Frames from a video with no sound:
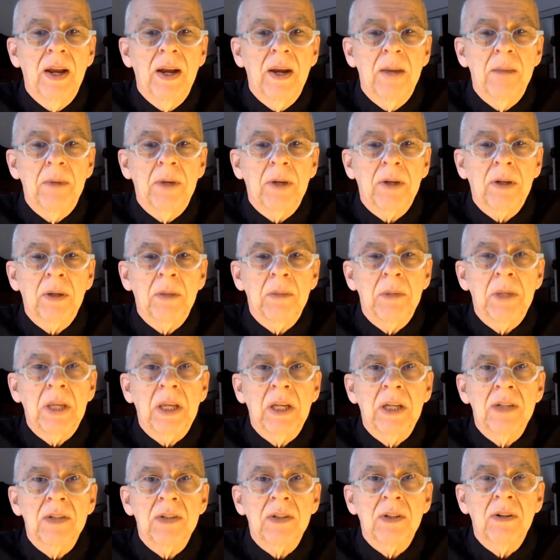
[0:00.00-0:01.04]
I'm not coming
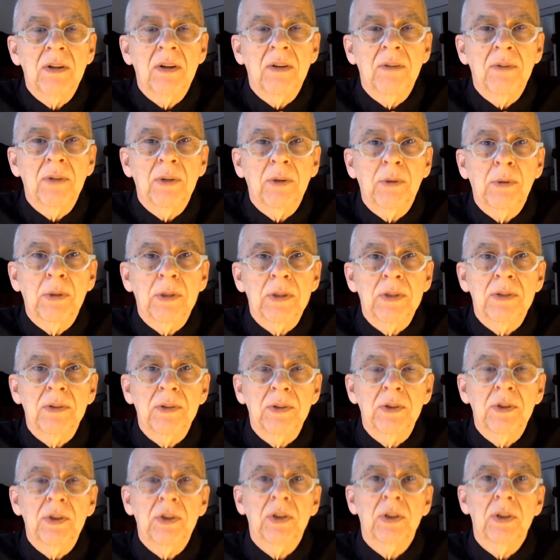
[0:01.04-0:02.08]
in as a conflict
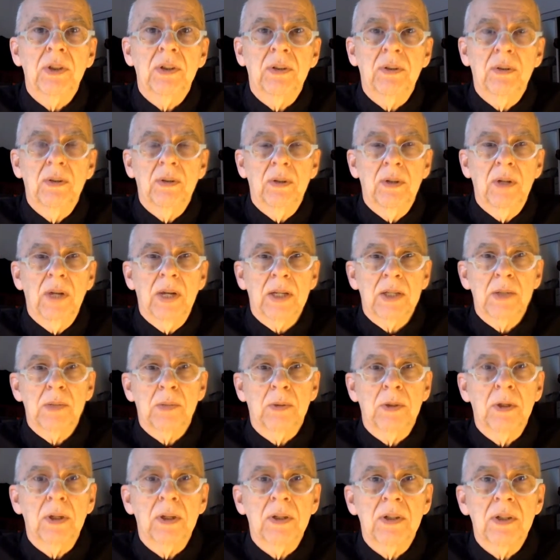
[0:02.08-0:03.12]
resolution
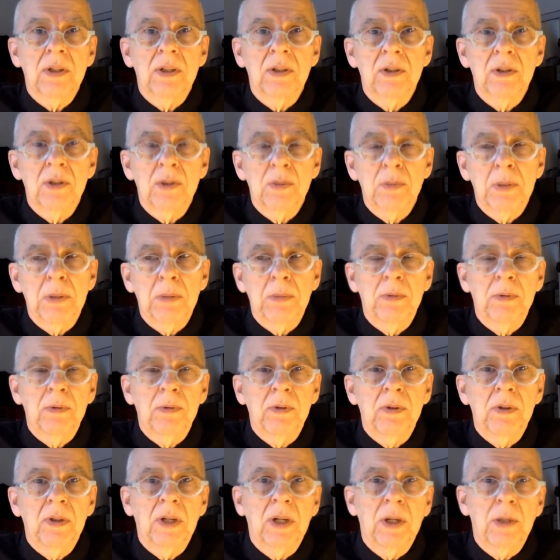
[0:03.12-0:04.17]
expert. I said, there's people who
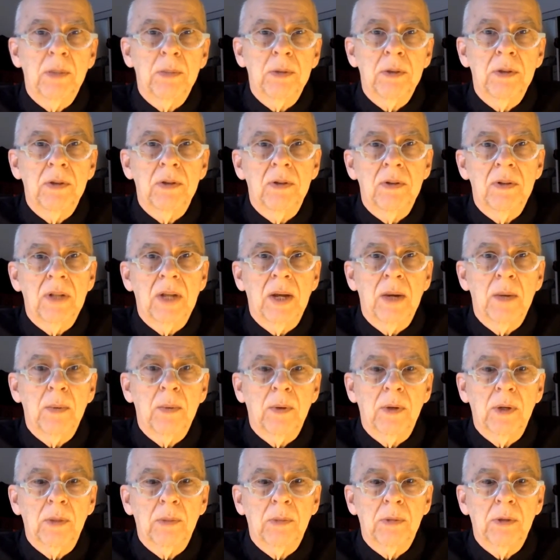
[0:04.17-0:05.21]
could help you do that
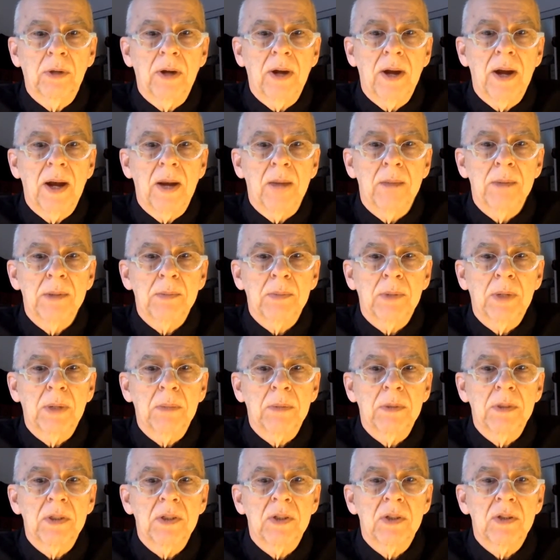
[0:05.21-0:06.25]
work, perhaps, but I'm
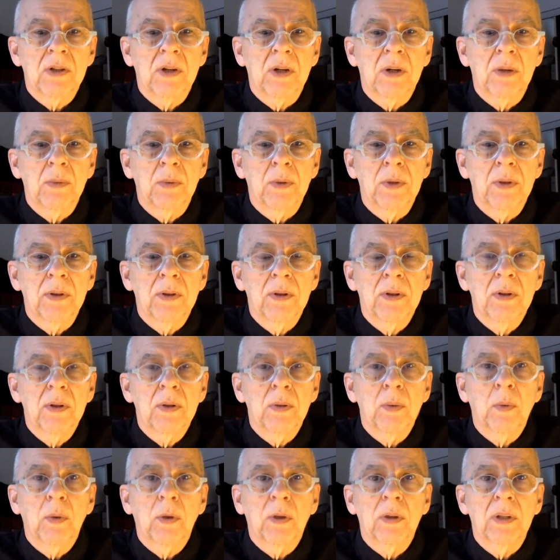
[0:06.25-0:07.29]
going to start with
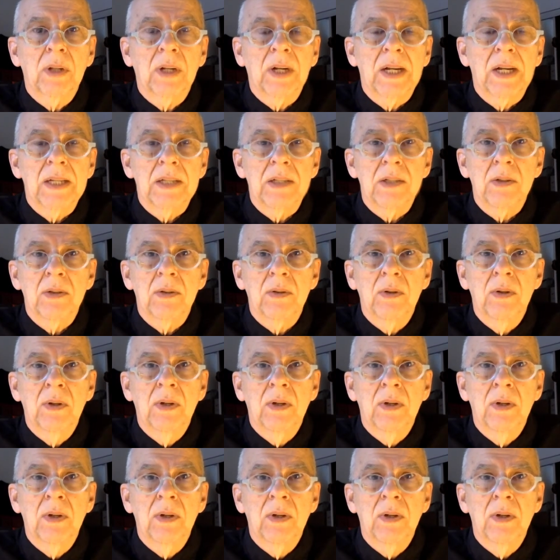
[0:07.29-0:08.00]
the work that I do.